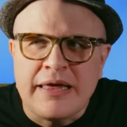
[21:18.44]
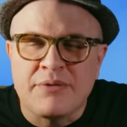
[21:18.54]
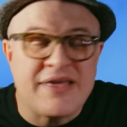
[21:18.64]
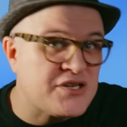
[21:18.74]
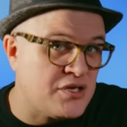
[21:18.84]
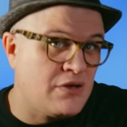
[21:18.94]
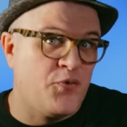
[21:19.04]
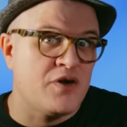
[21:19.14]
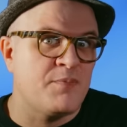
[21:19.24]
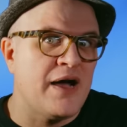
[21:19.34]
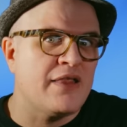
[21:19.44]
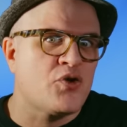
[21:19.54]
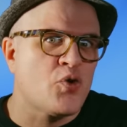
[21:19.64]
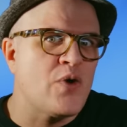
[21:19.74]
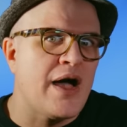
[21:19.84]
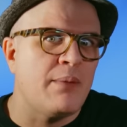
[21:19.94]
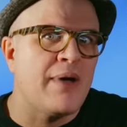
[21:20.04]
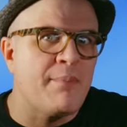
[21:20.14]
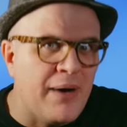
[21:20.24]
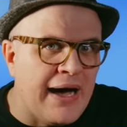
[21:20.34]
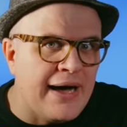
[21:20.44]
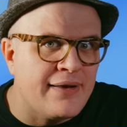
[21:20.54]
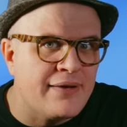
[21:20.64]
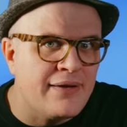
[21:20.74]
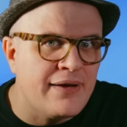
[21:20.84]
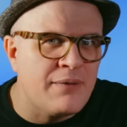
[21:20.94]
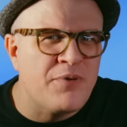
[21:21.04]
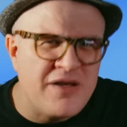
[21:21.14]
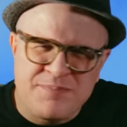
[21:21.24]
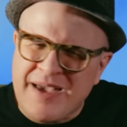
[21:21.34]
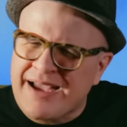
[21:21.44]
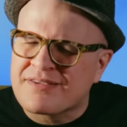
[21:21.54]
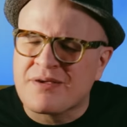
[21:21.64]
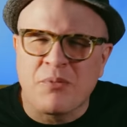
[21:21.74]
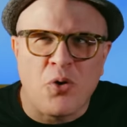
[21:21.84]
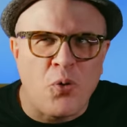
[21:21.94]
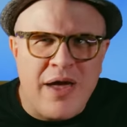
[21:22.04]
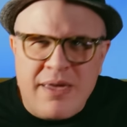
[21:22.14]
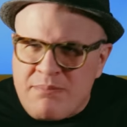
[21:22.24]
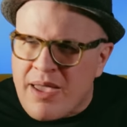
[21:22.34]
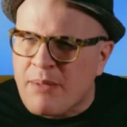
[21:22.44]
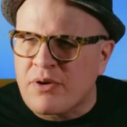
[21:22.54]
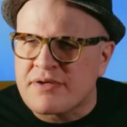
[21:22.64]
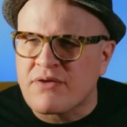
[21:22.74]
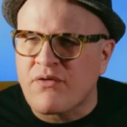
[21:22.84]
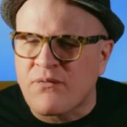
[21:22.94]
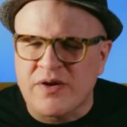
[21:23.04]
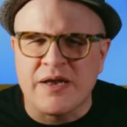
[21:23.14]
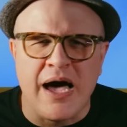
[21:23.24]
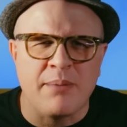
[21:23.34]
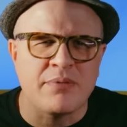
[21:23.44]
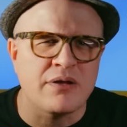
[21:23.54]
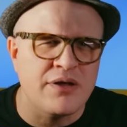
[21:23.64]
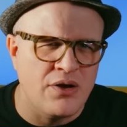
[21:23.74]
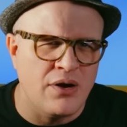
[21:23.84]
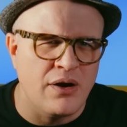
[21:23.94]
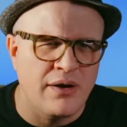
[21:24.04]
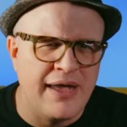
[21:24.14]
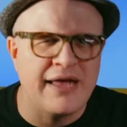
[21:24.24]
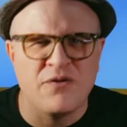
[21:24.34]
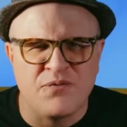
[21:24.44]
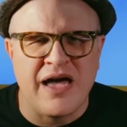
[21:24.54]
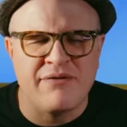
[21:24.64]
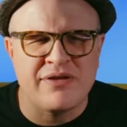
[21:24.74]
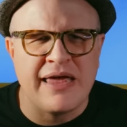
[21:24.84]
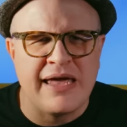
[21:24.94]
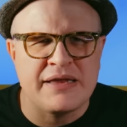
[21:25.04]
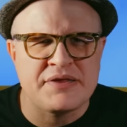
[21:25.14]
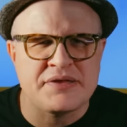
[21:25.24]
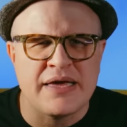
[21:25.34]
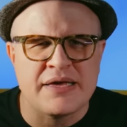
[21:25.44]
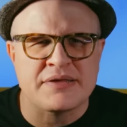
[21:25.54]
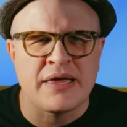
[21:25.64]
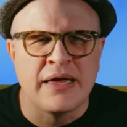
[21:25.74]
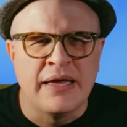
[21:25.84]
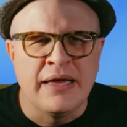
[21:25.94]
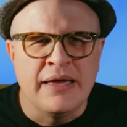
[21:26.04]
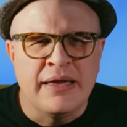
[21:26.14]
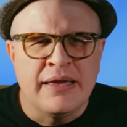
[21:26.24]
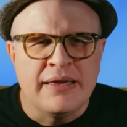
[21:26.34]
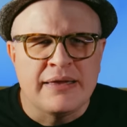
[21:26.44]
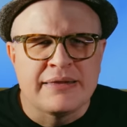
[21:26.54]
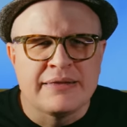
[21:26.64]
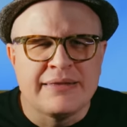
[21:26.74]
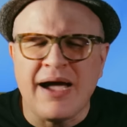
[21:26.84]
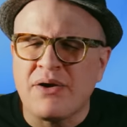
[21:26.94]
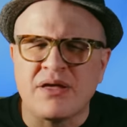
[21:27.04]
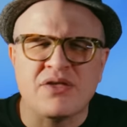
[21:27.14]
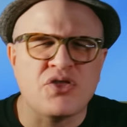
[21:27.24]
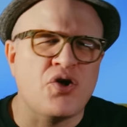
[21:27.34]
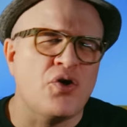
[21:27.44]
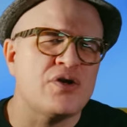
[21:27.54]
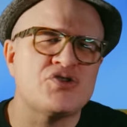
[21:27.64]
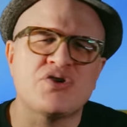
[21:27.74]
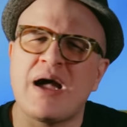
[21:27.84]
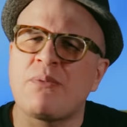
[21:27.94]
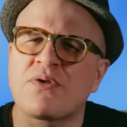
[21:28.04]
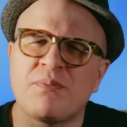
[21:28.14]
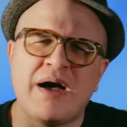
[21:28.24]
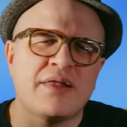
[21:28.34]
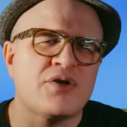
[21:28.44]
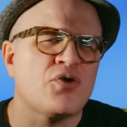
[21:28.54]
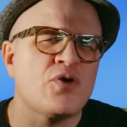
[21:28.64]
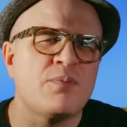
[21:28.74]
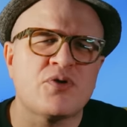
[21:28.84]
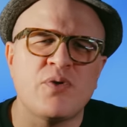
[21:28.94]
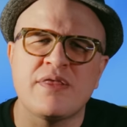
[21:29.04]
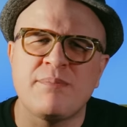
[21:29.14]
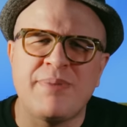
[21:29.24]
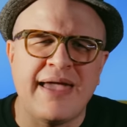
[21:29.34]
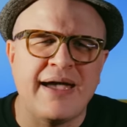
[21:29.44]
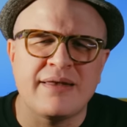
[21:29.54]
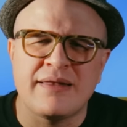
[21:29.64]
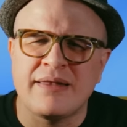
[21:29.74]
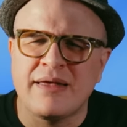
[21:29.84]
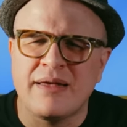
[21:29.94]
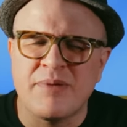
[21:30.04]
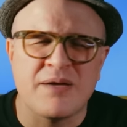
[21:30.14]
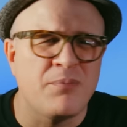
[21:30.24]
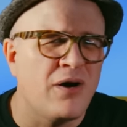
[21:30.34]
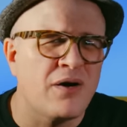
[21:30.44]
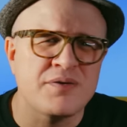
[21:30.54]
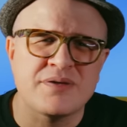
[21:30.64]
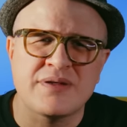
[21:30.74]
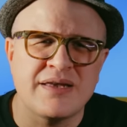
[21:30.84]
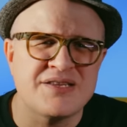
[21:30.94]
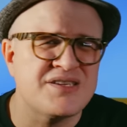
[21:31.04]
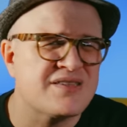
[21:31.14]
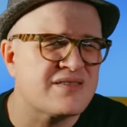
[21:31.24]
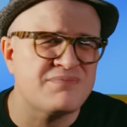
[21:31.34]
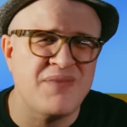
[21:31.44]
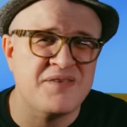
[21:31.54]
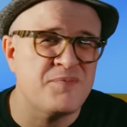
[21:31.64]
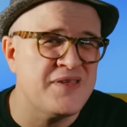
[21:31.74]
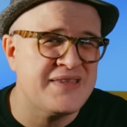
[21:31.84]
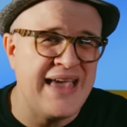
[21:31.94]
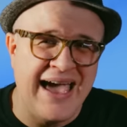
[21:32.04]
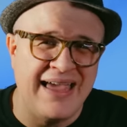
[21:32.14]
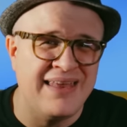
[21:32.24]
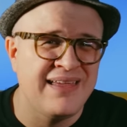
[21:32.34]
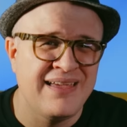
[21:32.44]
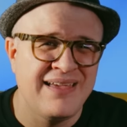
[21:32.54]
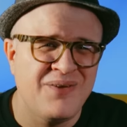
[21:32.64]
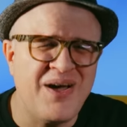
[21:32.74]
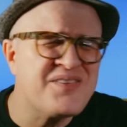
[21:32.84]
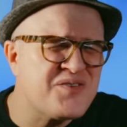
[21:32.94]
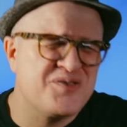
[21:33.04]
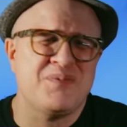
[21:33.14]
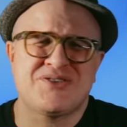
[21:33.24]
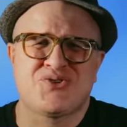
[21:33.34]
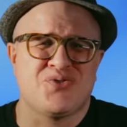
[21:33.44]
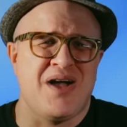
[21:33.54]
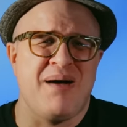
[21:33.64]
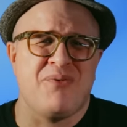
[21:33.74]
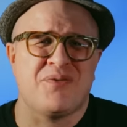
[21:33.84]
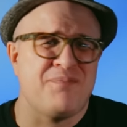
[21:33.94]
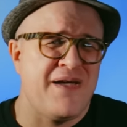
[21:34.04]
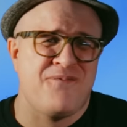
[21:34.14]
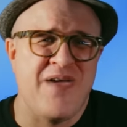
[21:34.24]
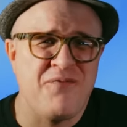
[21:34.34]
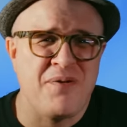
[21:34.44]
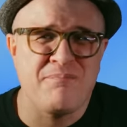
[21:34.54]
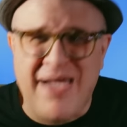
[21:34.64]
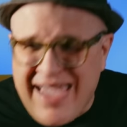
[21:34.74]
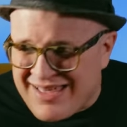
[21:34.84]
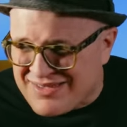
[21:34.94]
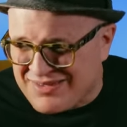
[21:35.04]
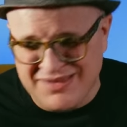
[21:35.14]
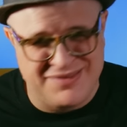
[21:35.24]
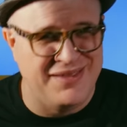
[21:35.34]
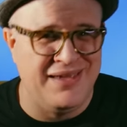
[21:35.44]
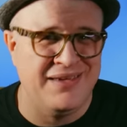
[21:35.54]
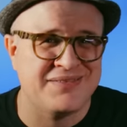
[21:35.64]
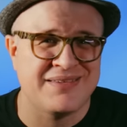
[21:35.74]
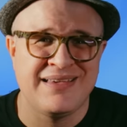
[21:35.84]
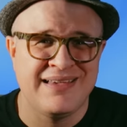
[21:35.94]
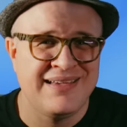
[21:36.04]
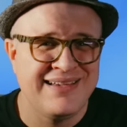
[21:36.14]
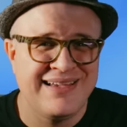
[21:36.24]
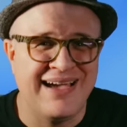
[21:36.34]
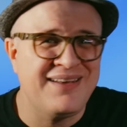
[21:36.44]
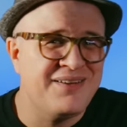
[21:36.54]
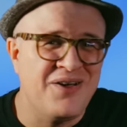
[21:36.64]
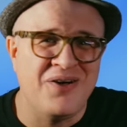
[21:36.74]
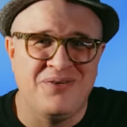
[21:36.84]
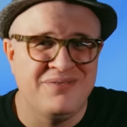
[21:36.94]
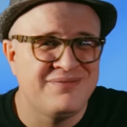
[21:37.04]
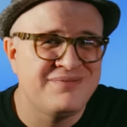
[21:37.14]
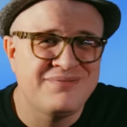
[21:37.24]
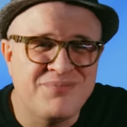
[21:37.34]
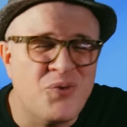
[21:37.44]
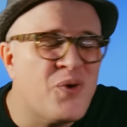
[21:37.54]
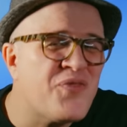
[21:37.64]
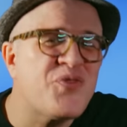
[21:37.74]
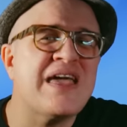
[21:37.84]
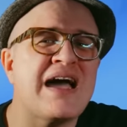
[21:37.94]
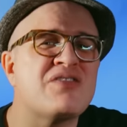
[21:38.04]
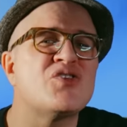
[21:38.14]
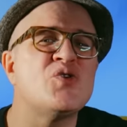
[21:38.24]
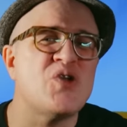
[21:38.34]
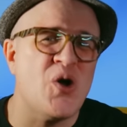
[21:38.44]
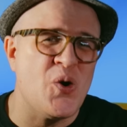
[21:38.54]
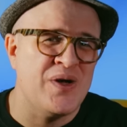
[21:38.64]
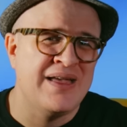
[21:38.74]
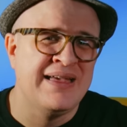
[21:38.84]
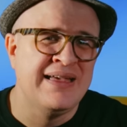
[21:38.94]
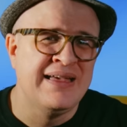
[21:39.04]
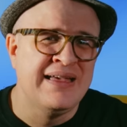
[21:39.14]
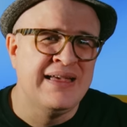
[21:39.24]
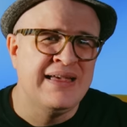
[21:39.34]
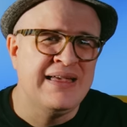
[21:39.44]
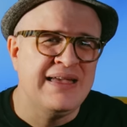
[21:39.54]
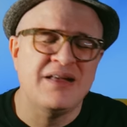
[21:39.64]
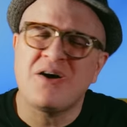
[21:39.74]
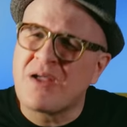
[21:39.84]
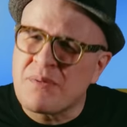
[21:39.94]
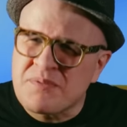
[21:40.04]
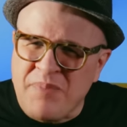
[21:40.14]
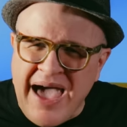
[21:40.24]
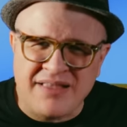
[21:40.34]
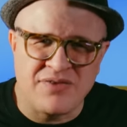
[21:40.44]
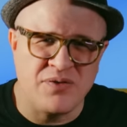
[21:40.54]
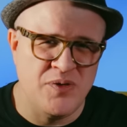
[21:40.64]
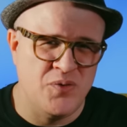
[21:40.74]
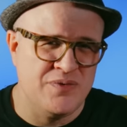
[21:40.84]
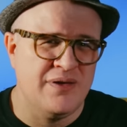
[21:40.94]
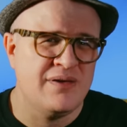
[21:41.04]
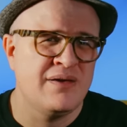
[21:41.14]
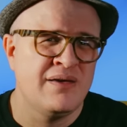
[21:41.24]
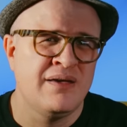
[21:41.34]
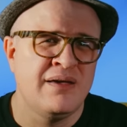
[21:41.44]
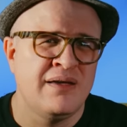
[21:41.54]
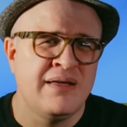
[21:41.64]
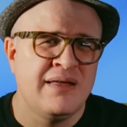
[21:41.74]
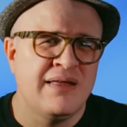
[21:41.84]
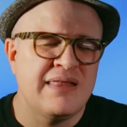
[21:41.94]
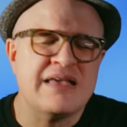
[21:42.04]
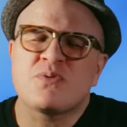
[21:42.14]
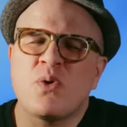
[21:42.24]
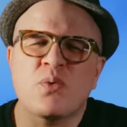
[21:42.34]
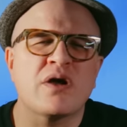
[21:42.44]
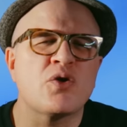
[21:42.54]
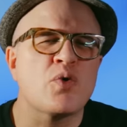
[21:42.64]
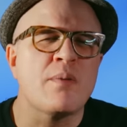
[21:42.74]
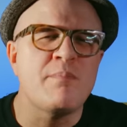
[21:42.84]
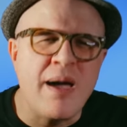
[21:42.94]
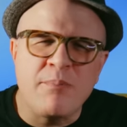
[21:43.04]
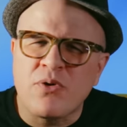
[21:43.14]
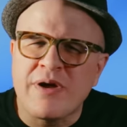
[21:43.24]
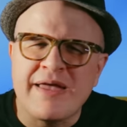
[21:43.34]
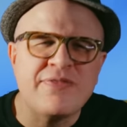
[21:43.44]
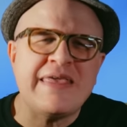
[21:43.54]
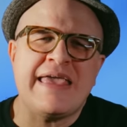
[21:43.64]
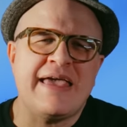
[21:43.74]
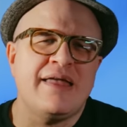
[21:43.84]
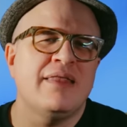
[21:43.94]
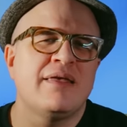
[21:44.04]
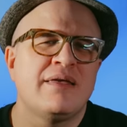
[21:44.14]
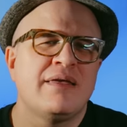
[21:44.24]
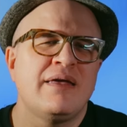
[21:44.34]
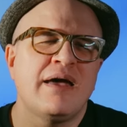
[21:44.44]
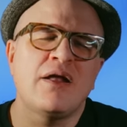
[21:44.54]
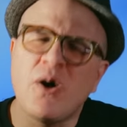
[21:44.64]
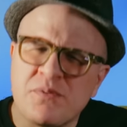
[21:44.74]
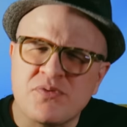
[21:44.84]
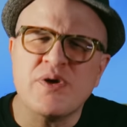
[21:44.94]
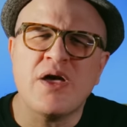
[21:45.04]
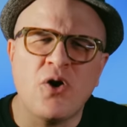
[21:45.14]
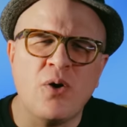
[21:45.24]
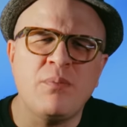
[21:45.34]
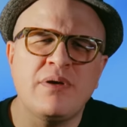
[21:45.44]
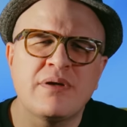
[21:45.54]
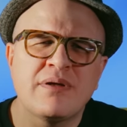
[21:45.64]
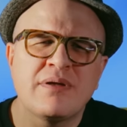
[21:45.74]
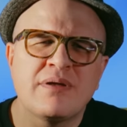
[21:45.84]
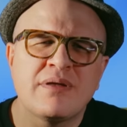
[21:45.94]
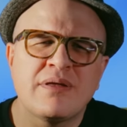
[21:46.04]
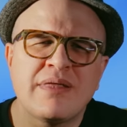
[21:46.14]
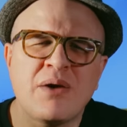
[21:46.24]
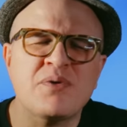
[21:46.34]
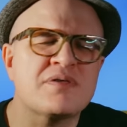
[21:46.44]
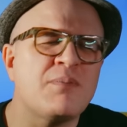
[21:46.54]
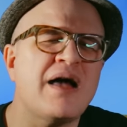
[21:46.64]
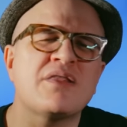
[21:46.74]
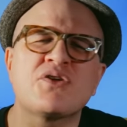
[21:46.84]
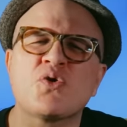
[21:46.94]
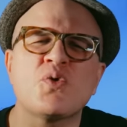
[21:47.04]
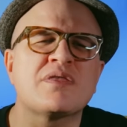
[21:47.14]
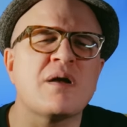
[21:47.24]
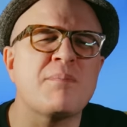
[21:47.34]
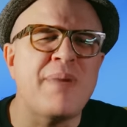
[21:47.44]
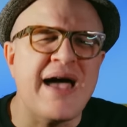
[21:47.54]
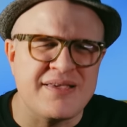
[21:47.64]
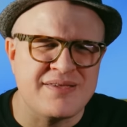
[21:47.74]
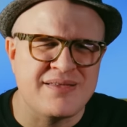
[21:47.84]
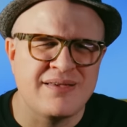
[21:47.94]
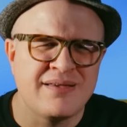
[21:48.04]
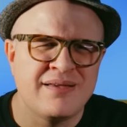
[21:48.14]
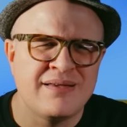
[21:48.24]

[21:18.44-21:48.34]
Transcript: It was actually the first Motley Crue album I bought, and it brings back some great memories of a phenomenal year, 85 into 86. Now I look at the current drama with Motley Crue between the band and uh, Mick Mars, and it just makes me sad. Why is there so much drama with my favorite bands these days? I don't know, but one thing I do know it all comes back to the music. That's what we're going to remember in the end. And Home Sweet Home, that was the Motley Crue at their best.